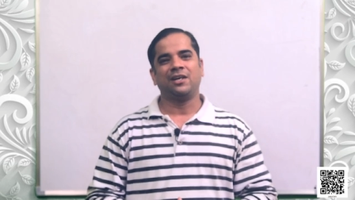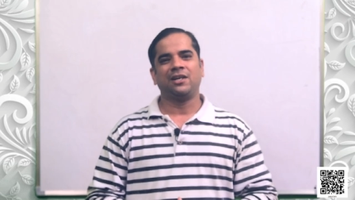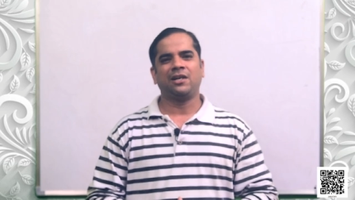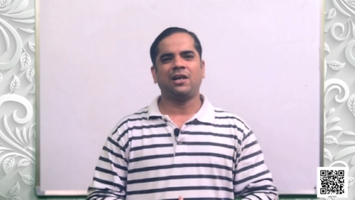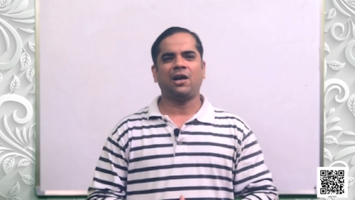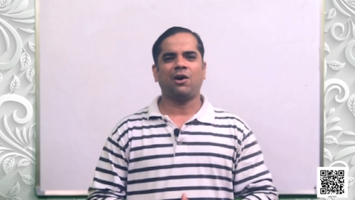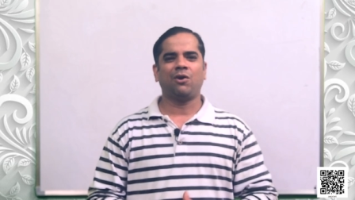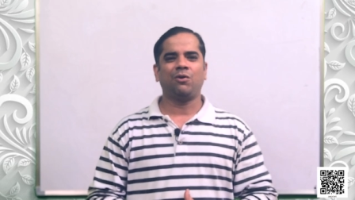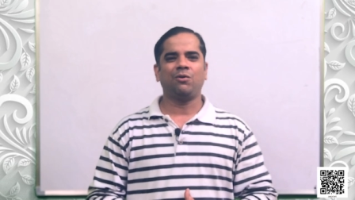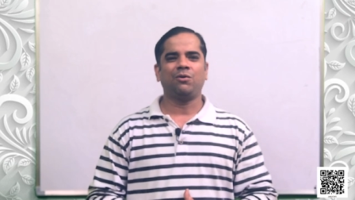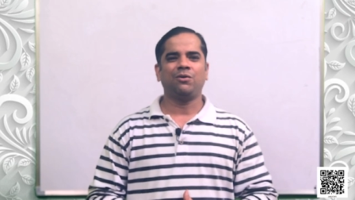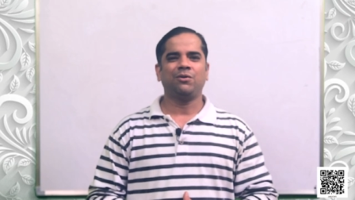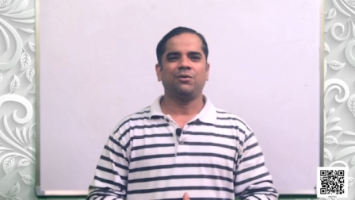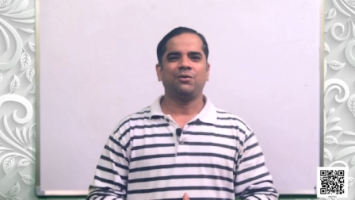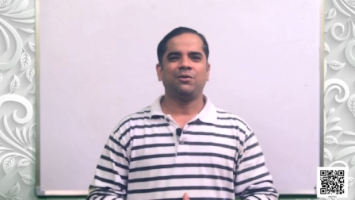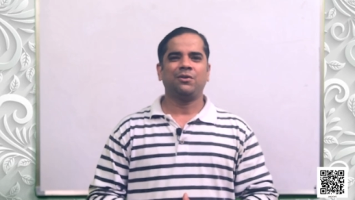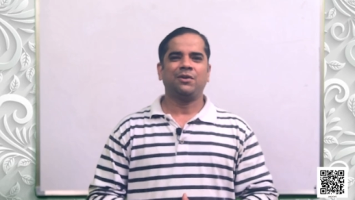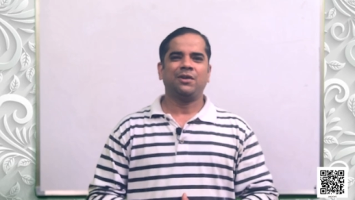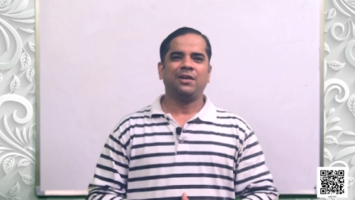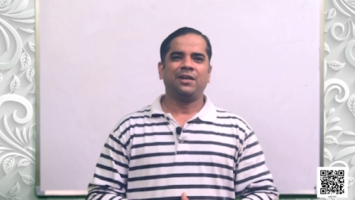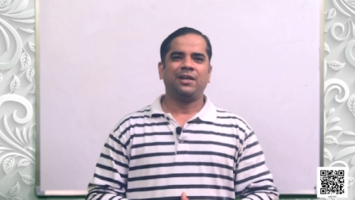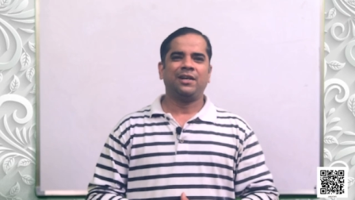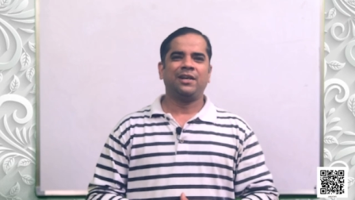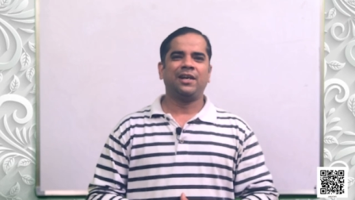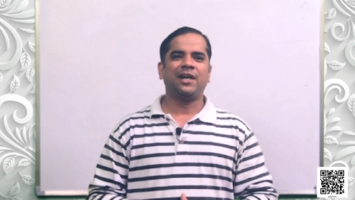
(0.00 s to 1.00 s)
Now,
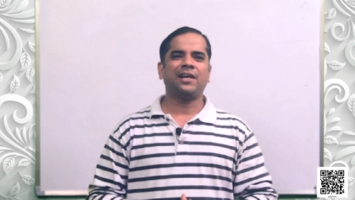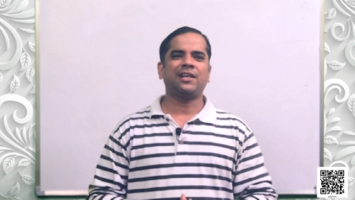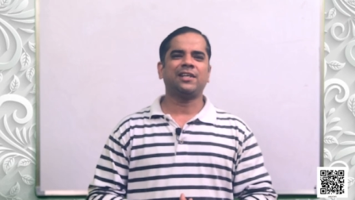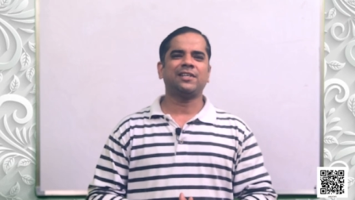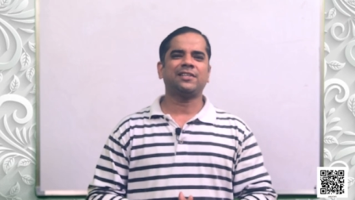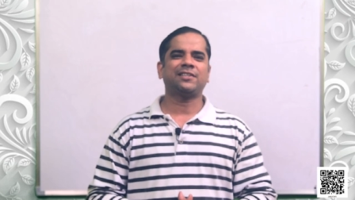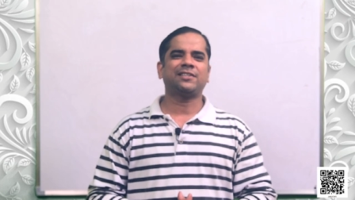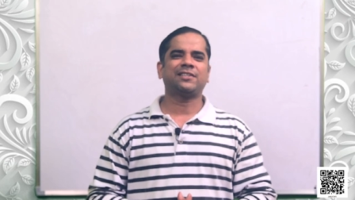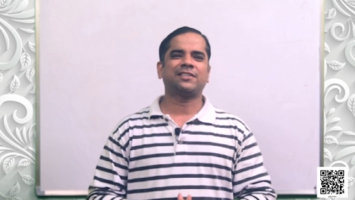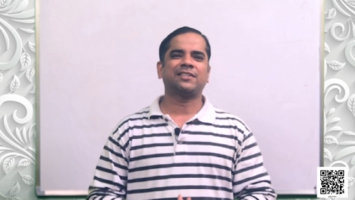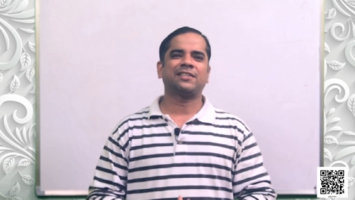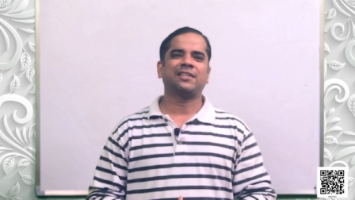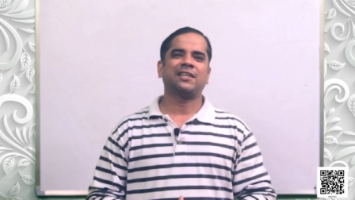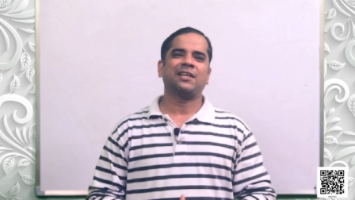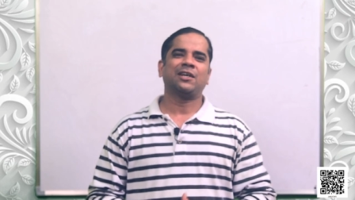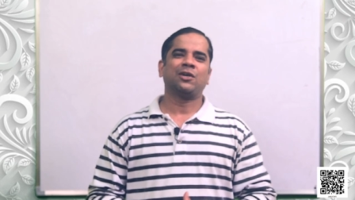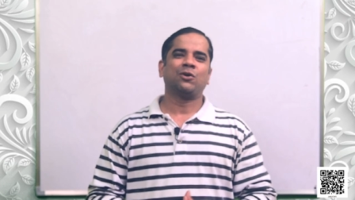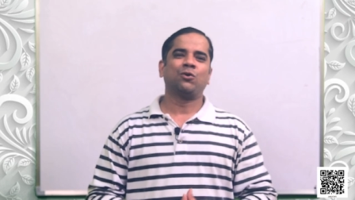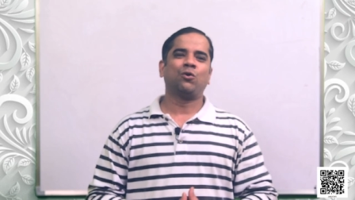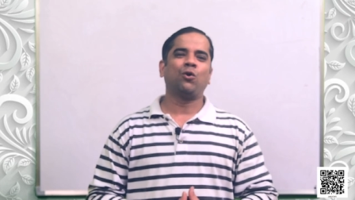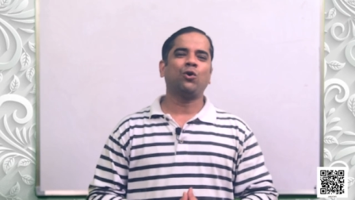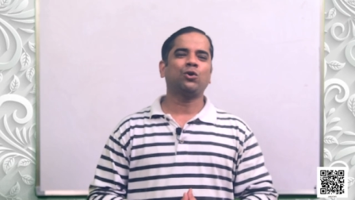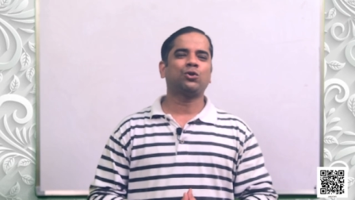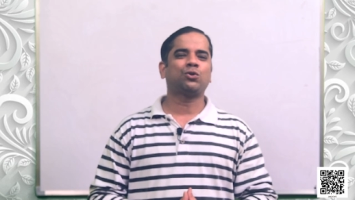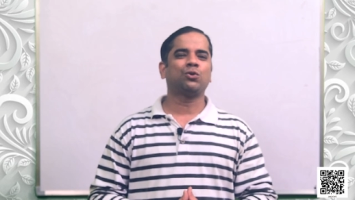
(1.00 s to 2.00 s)
let us
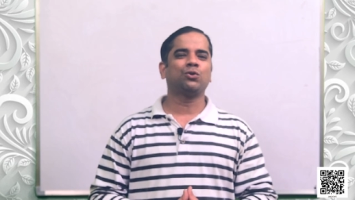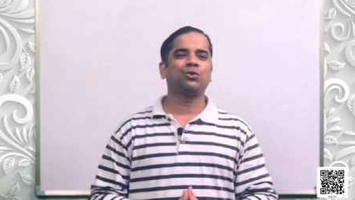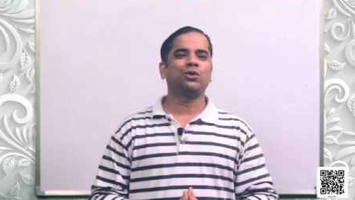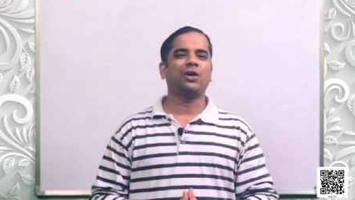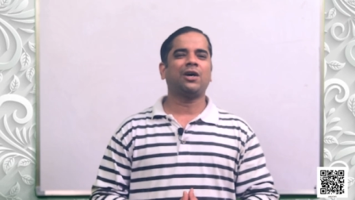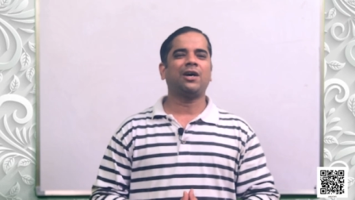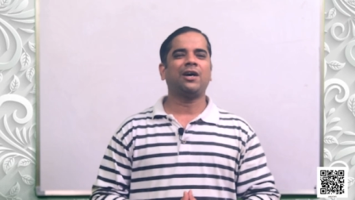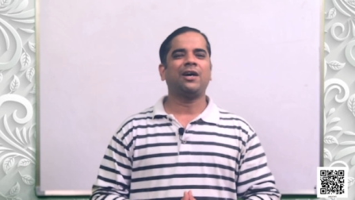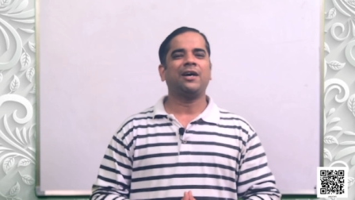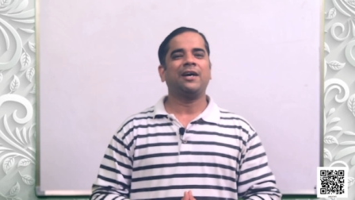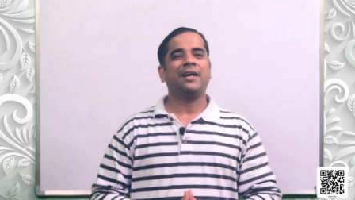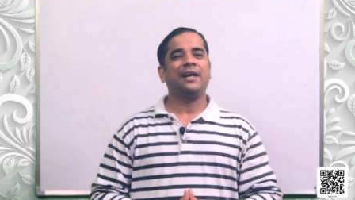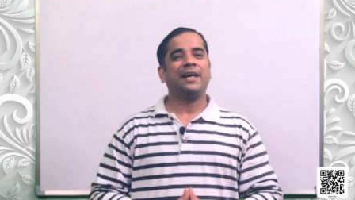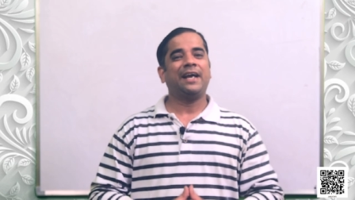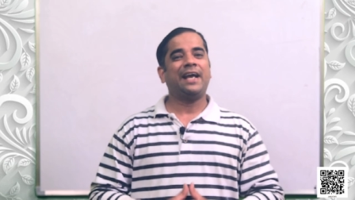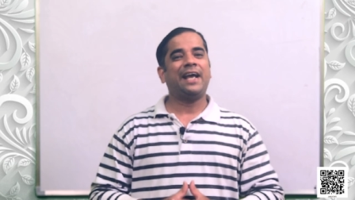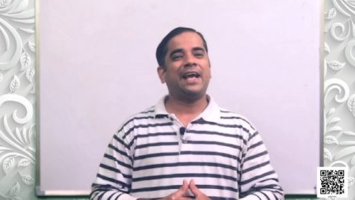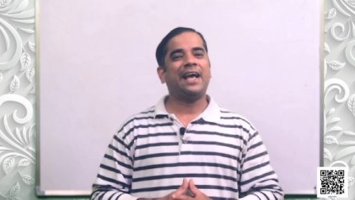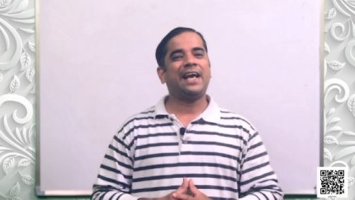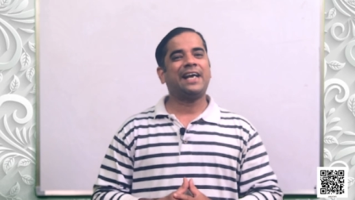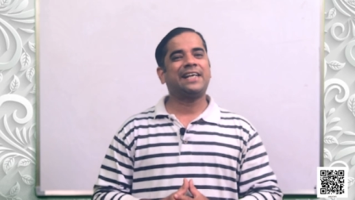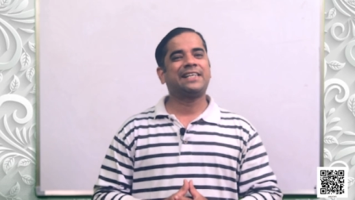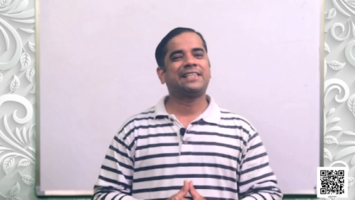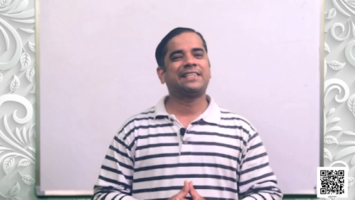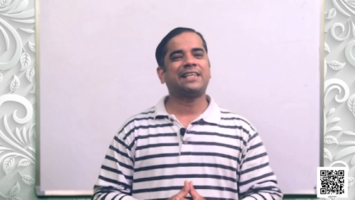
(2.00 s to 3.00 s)
go through the
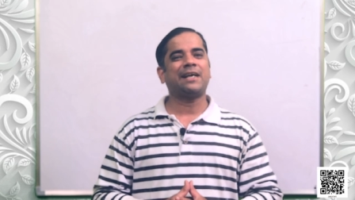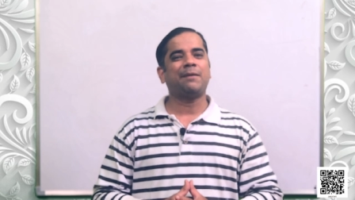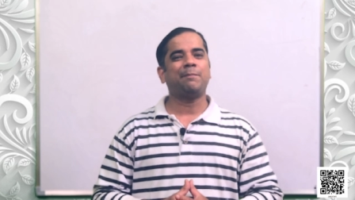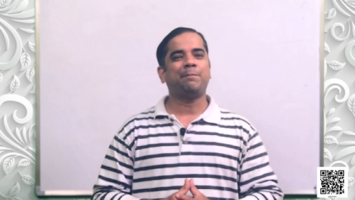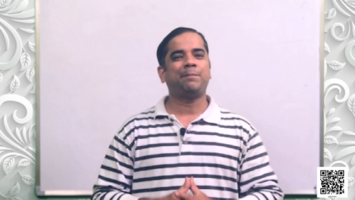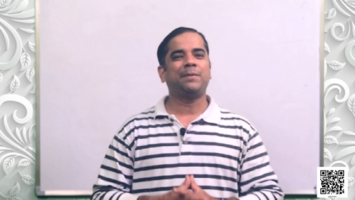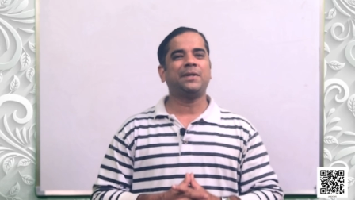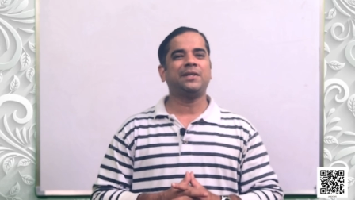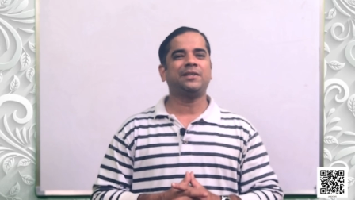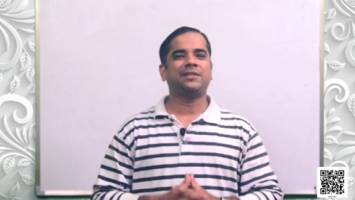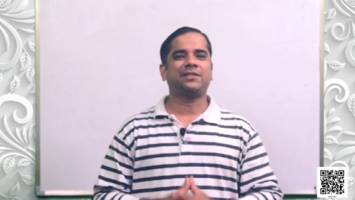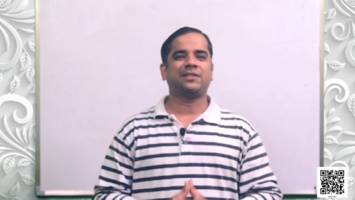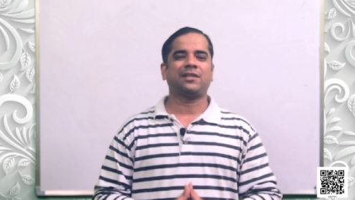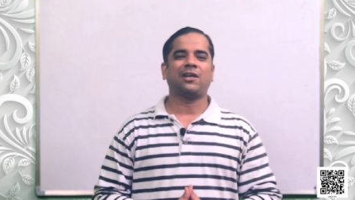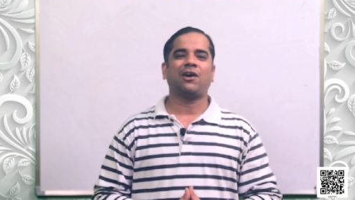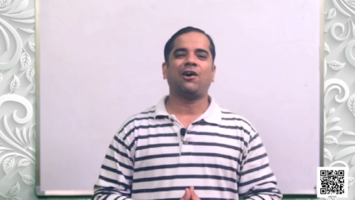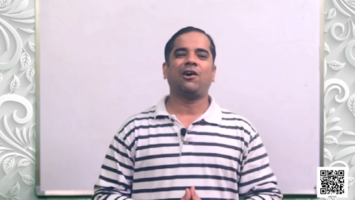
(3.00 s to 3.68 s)
examples